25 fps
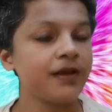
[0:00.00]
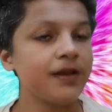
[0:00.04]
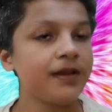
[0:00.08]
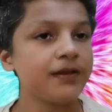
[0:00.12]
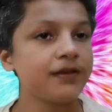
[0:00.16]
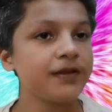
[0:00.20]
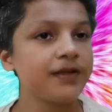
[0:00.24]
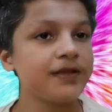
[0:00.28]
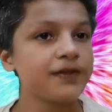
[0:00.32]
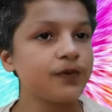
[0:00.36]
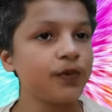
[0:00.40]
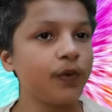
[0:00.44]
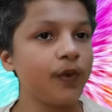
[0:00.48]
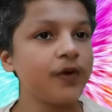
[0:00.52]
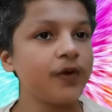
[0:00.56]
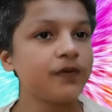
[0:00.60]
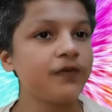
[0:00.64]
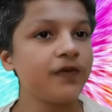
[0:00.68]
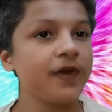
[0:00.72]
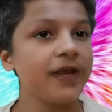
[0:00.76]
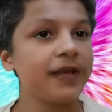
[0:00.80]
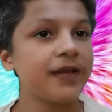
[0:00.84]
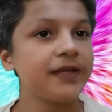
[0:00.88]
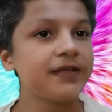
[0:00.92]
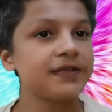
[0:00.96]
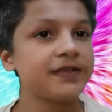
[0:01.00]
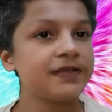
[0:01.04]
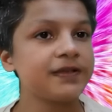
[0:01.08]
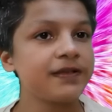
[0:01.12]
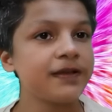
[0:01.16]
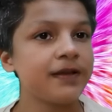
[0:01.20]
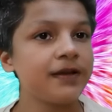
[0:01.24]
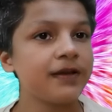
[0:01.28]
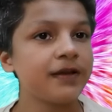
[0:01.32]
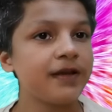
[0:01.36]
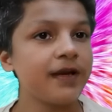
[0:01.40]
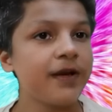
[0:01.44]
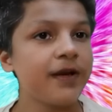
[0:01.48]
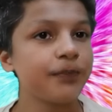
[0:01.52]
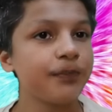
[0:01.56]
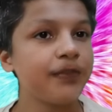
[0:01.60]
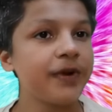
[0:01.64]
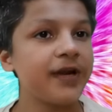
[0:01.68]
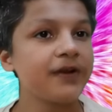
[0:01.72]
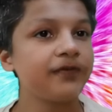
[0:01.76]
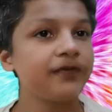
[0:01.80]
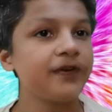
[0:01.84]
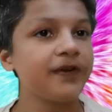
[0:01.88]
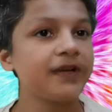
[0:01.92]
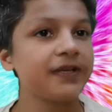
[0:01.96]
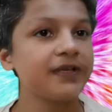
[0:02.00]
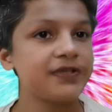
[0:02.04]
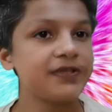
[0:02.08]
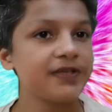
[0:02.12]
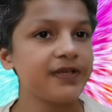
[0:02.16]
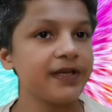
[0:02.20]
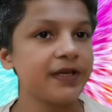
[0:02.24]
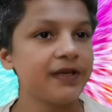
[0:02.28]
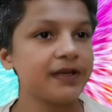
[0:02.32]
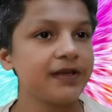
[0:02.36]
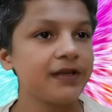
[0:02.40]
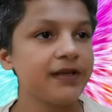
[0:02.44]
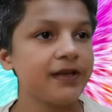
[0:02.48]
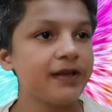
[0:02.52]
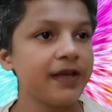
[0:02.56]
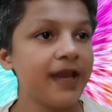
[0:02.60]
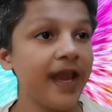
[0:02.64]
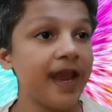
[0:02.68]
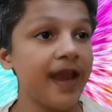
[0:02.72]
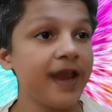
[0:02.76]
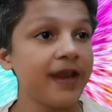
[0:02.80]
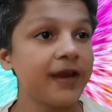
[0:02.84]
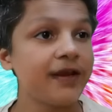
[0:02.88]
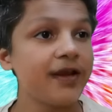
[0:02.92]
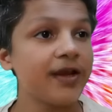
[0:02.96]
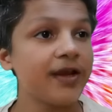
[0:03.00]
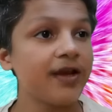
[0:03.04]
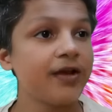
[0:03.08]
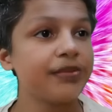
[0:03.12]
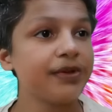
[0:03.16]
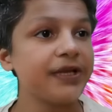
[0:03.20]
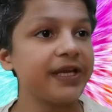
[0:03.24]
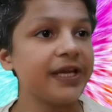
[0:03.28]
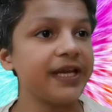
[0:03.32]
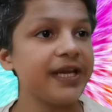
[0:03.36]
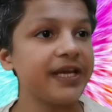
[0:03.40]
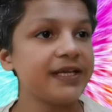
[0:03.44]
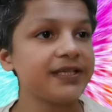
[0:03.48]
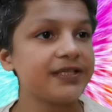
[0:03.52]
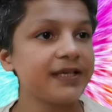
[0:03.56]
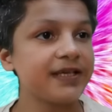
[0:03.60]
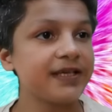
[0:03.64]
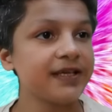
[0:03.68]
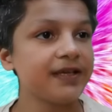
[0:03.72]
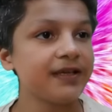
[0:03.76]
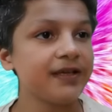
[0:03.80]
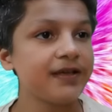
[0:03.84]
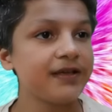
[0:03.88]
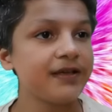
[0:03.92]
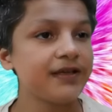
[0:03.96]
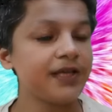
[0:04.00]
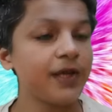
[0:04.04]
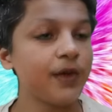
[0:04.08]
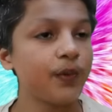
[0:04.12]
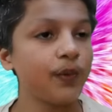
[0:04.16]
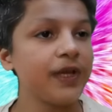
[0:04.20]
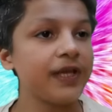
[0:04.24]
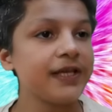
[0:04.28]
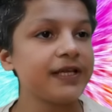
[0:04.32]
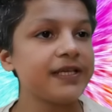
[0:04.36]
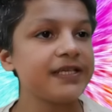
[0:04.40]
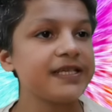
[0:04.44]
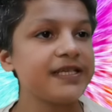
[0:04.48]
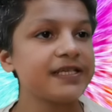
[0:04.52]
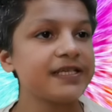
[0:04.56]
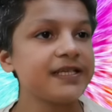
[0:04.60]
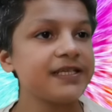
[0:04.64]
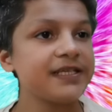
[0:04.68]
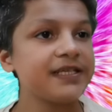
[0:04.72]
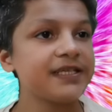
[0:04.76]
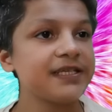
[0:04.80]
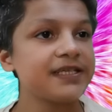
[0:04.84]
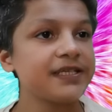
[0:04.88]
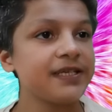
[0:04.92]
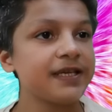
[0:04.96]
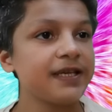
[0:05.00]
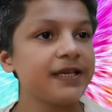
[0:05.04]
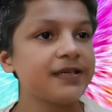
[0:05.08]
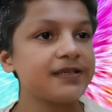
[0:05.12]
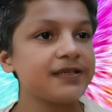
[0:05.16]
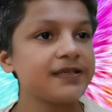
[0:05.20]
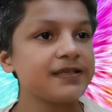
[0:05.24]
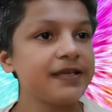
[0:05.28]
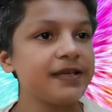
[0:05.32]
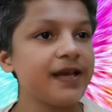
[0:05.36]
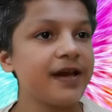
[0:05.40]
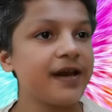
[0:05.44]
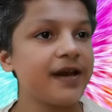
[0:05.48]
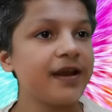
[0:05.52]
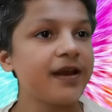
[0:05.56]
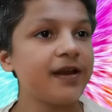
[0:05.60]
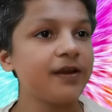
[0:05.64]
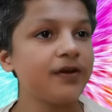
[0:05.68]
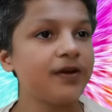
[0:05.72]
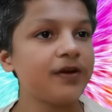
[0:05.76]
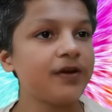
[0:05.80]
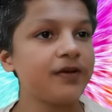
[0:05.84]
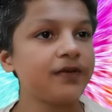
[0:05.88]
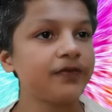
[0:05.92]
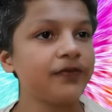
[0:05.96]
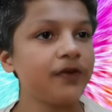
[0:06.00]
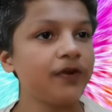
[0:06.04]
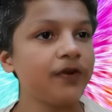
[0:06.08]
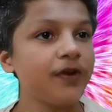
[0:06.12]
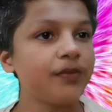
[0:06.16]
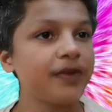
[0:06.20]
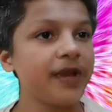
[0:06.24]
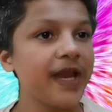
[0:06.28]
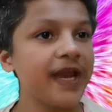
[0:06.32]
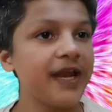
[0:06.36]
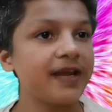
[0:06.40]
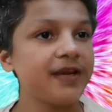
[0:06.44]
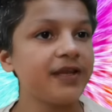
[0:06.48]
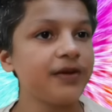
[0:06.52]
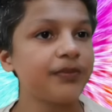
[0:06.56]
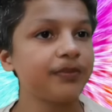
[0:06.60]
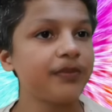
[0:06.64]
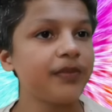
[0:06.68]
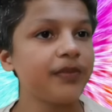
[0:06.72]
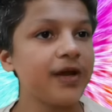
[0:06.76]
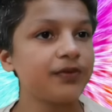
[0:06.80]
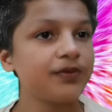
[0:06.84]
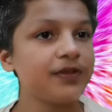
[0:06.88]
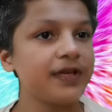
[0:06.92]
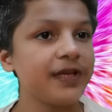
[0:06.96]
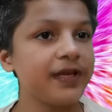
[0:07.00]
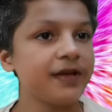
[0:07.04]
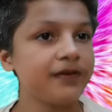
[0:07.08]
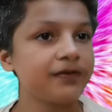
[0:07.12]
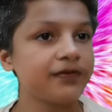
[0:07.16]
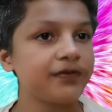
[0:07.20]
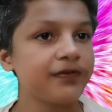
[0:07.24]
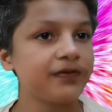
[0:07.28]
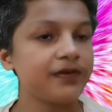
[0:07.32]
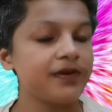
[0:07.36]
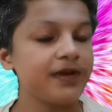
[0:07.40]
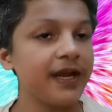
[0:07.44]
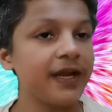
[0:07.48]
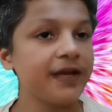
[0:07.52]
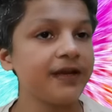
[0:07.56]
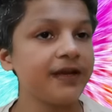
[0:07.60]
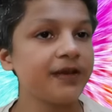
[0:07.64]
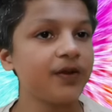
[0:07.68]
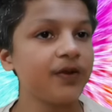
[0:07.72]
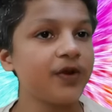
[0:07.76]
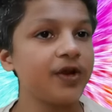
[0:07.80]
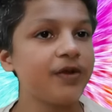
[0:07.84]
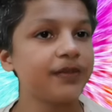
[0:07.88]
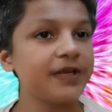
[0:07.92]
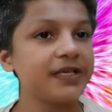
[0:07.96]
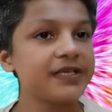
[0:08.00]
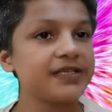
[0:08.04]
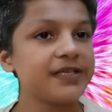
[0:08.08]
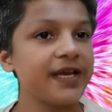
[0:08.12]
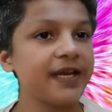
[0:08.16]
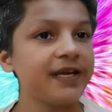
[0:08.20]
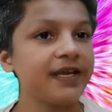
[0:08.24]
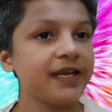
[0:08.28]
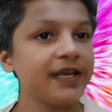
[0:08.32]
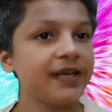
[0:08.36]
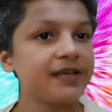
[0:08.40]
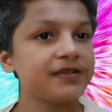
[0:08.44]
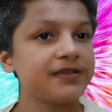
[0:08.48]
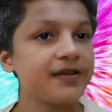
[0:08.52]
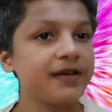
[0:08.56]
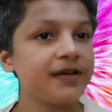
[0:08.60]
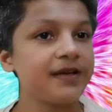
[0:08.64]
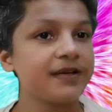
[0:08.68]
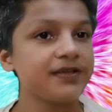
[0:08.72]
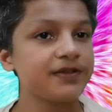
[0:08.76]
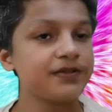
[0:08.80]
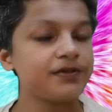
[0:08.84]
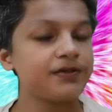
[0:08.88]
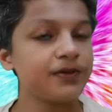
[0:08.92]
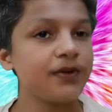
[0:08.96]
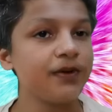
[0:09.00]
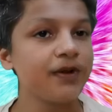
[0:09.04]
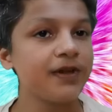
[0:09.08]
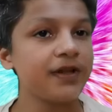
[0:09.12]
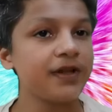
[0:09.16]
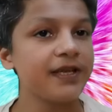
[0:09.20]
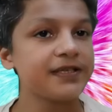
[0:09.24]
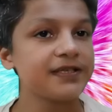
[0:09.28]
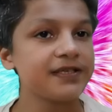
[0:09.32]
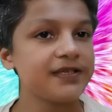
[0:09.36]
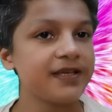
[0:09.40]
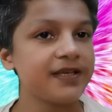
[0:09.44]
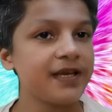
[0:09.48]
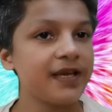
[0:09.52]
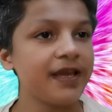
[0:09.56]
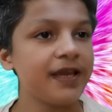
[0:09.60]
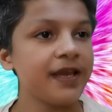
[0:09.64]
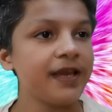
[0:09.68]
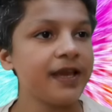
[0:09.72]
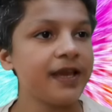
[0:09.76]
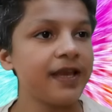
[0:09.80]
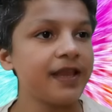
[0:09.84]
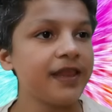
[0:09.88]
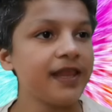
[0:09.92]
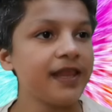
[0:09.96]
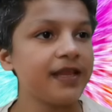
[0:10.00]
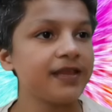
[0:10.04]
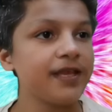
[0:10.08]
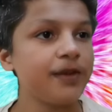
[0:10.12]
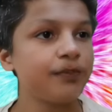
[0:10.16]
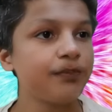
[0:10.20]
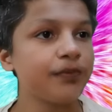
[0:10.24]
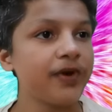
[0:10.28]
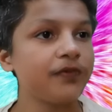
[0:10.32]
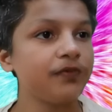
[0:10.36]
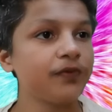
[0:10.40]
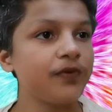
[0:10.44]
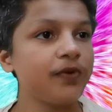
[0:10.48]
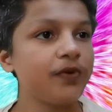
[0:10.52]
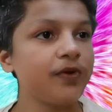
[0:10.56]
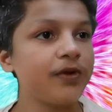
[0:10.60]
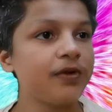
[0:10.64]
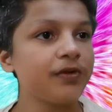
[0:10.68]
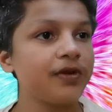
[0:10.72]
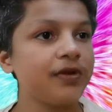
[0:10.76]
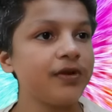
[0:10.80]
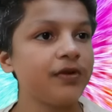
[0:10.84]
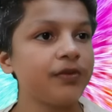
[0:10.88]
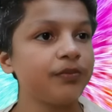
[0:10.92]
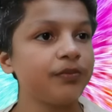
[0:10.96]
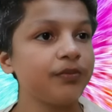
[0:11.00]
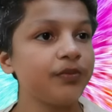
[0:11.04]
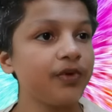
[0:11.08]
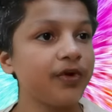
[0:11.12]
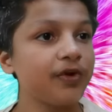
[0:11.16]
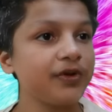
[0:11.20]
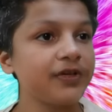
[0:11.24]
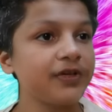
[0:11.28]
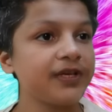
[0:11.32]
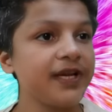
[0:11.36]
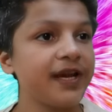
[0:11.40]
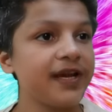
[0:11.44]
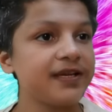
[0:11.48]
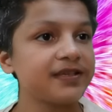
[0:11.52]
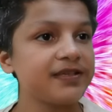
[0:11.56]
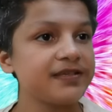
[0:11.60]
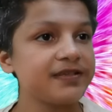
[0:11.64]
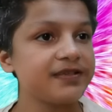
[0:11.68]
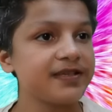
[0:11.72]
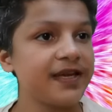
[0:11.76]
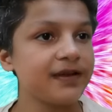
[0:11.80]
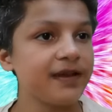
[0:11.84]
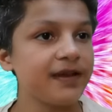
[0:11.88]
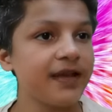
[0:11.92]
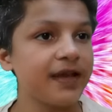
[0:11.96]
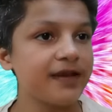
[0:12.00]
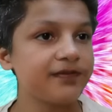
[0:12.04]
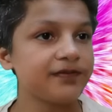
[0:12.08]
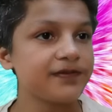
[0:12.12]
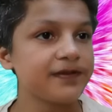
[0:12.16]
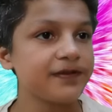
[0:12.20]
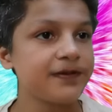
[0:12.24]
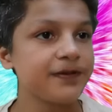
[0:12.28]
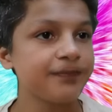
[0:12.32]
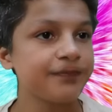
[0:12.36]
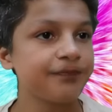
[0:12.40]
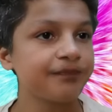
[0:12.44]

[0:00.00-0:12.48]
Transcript: The sword fights are perfunctory and obligatory. The villain doesn't snarl or foam at the mouth enough, and the comic sidekicks are so cliched that they provoke more yawns than laughs.